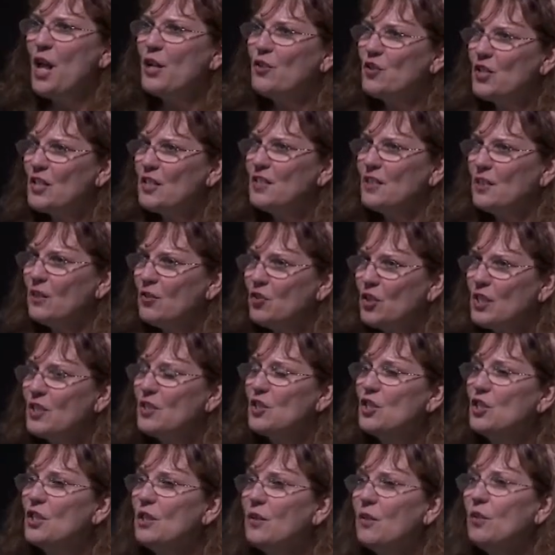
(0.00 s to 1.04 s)

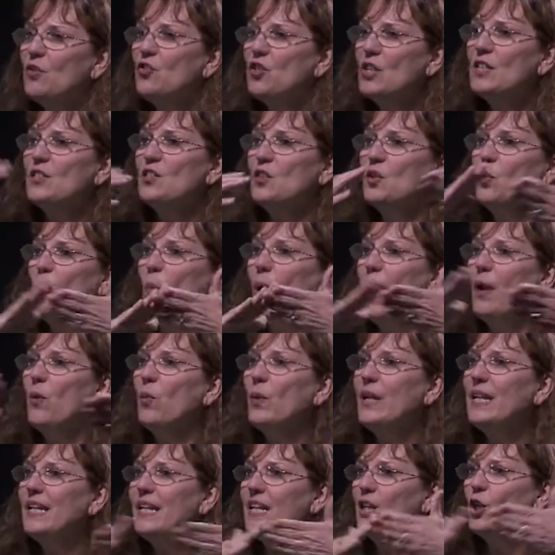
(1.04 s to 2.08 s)
just the way
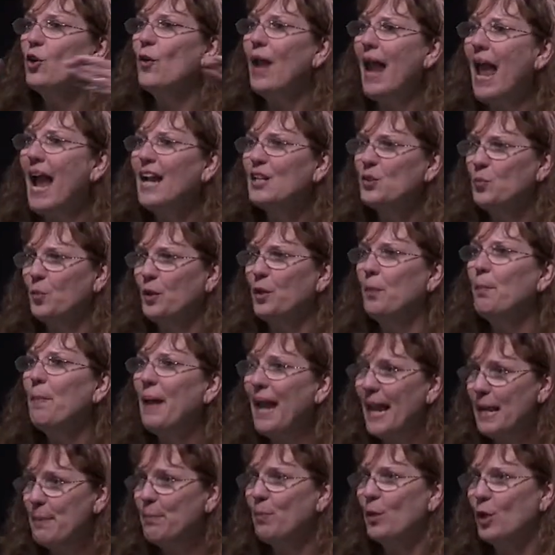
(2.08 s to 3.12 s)
we interact with
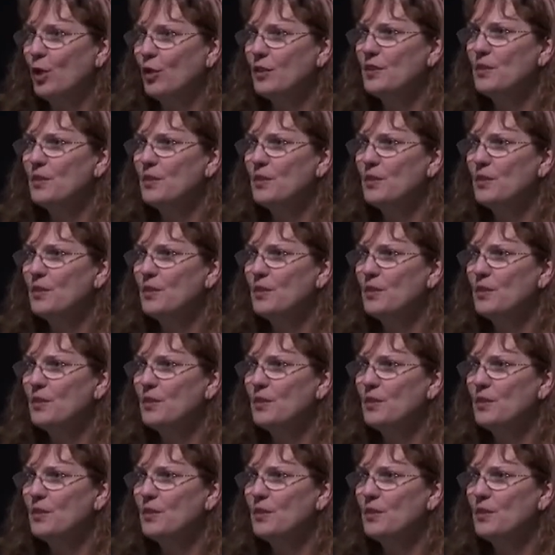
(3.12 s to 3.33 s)
paper.